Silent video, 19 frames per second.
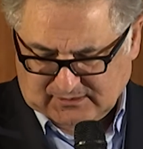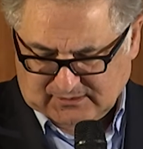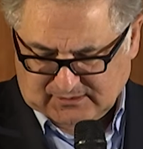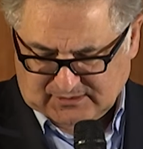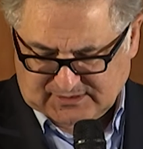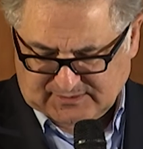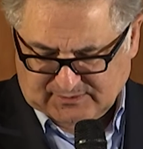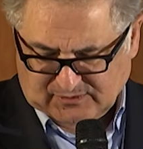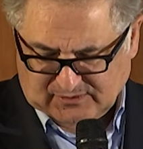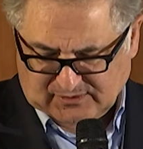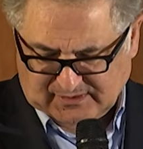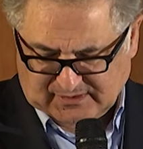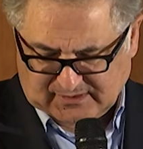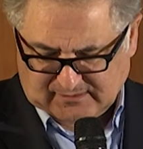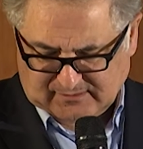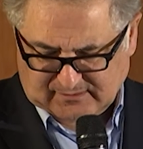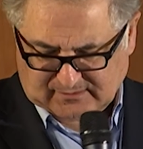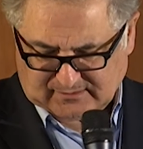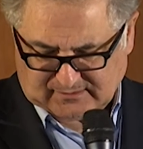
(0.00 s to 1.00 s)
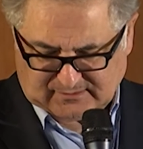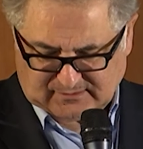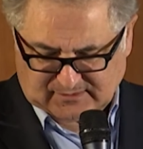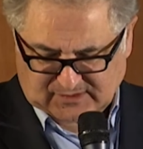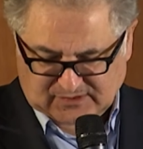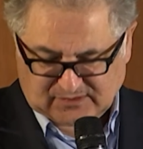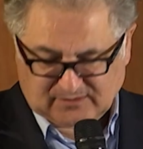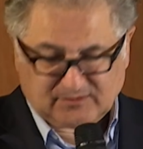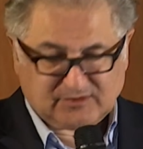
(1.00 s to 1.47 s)
small and
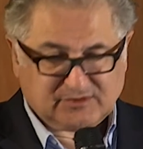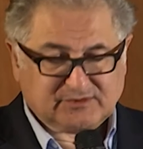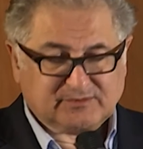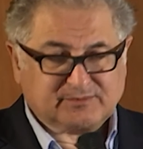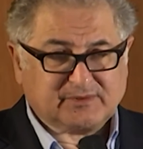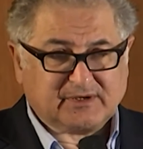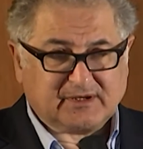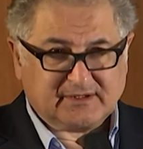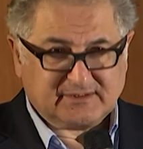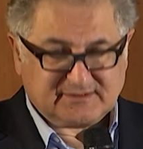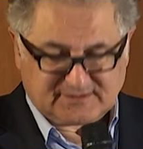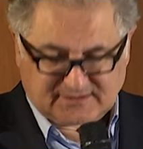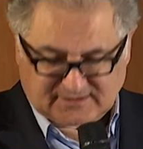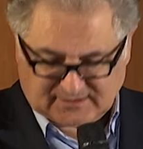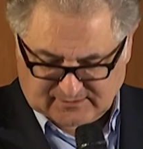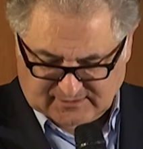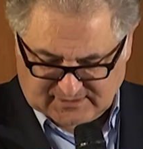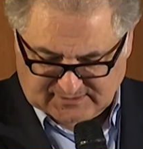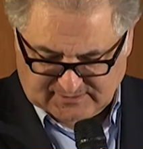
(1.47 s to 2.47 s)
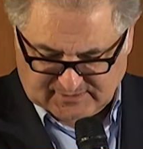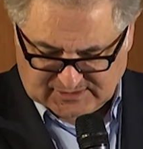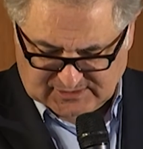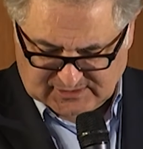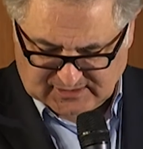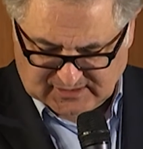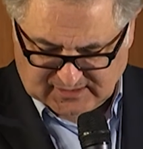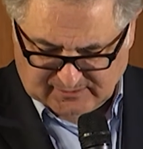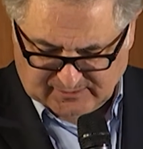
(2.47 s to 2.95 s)
medium enterprise that was
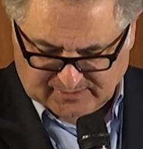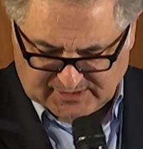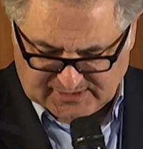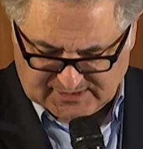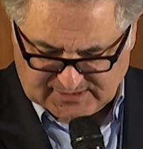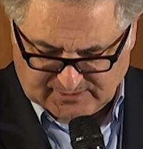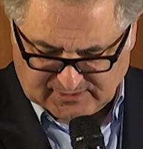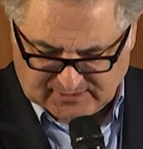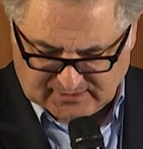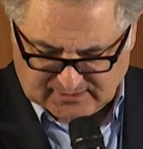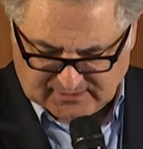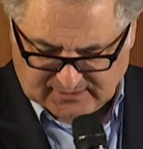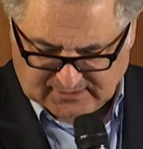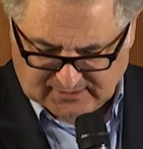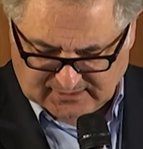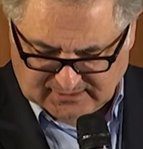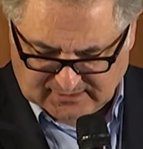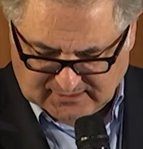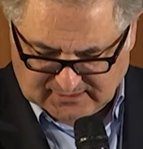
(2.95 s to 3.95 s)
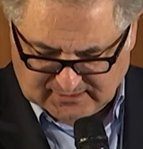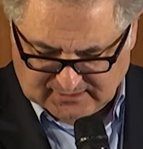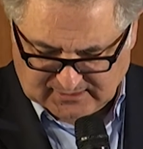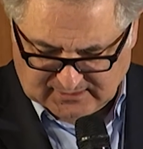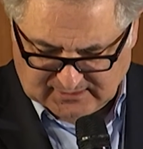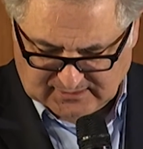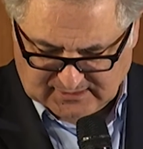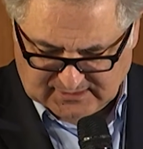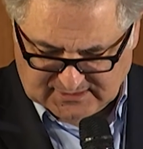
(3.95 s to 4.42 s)
mentioned and participated
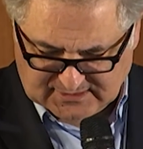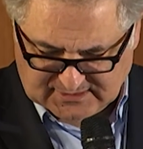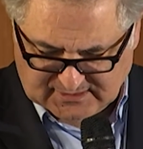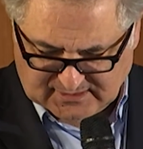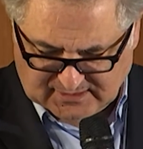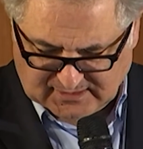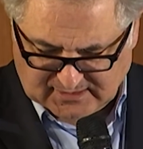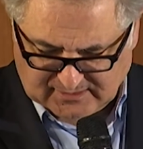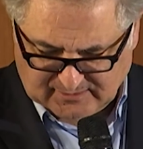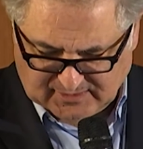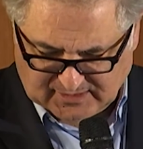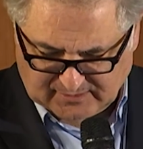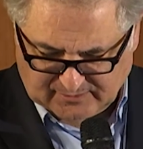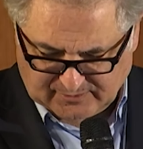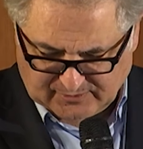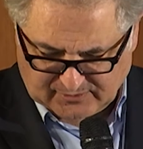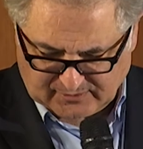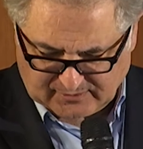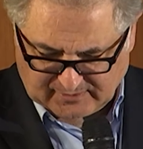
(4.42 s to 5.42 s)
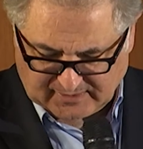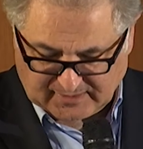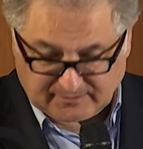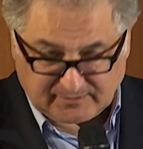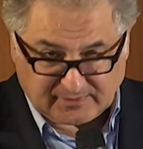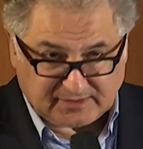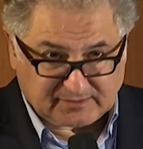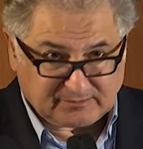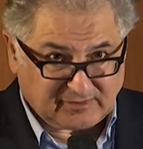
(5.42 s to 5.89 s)
in this IMI
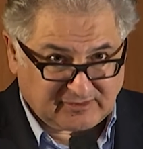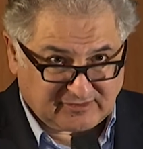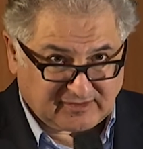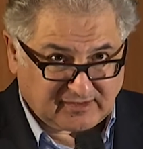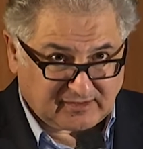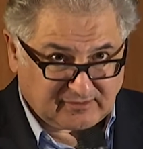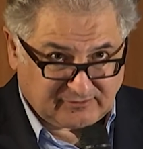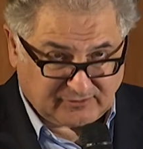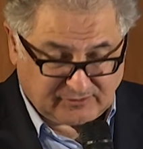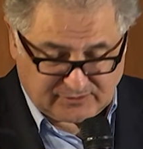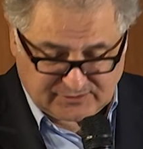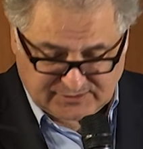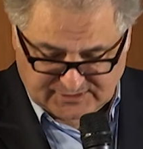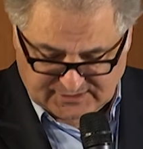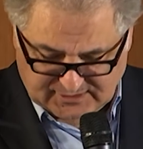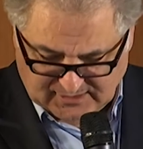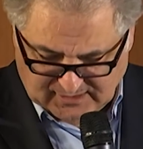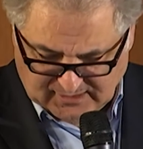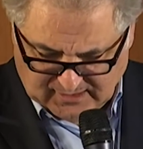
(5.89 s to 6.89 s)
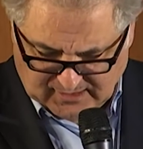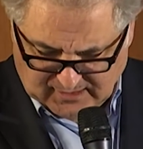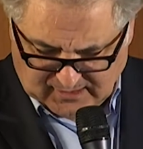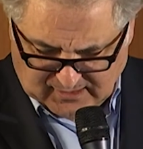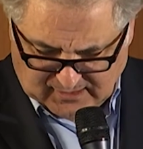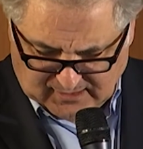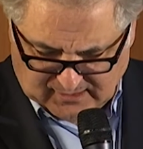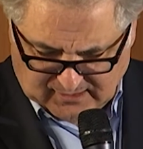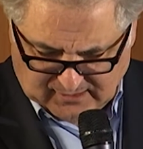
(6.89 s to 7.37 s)
program. Let me thank first
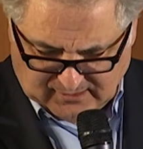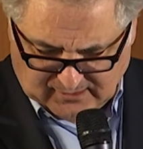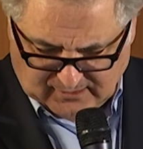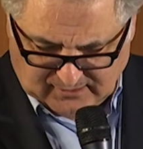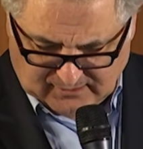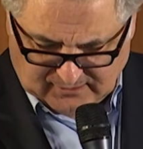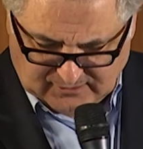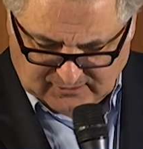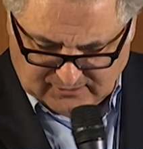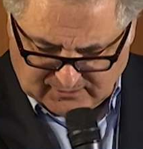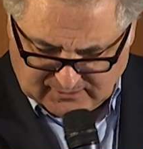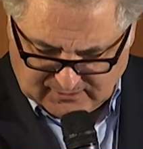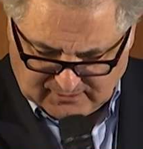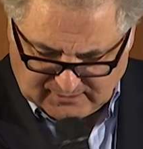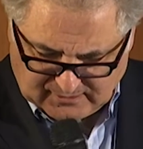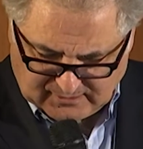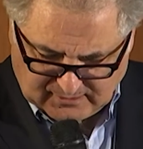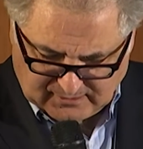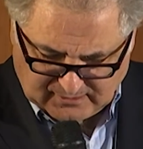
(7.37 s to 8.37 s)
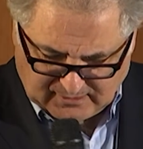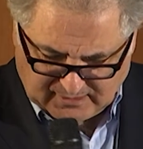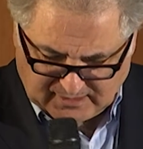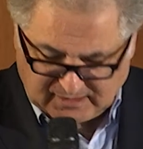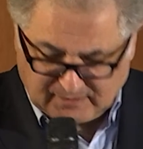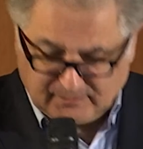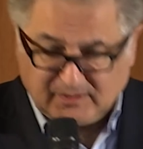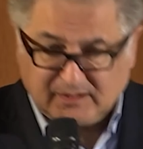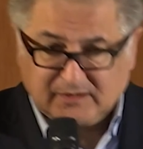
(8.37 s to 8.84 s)
the
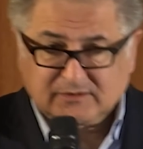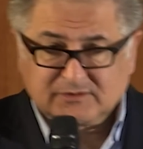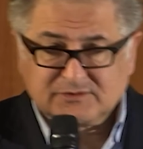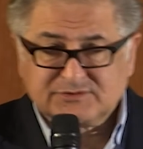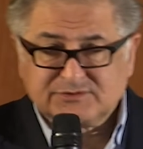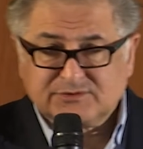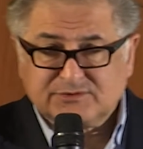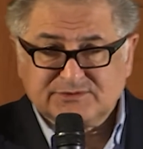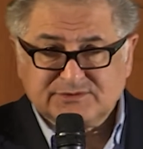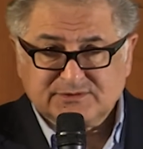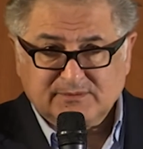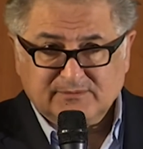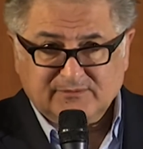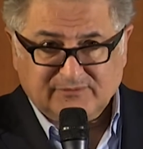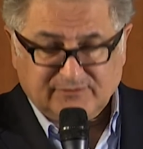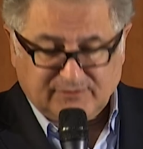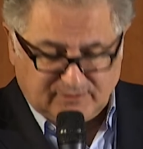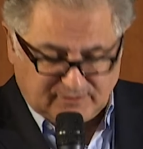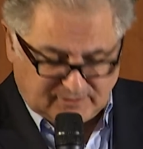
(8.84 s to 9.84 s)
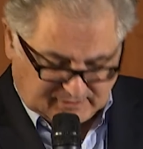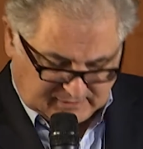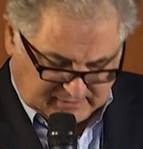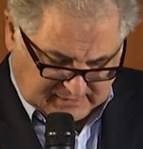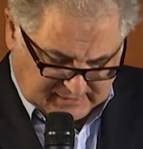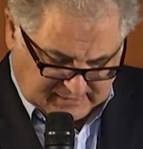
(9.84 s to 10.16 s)
IMI consortium for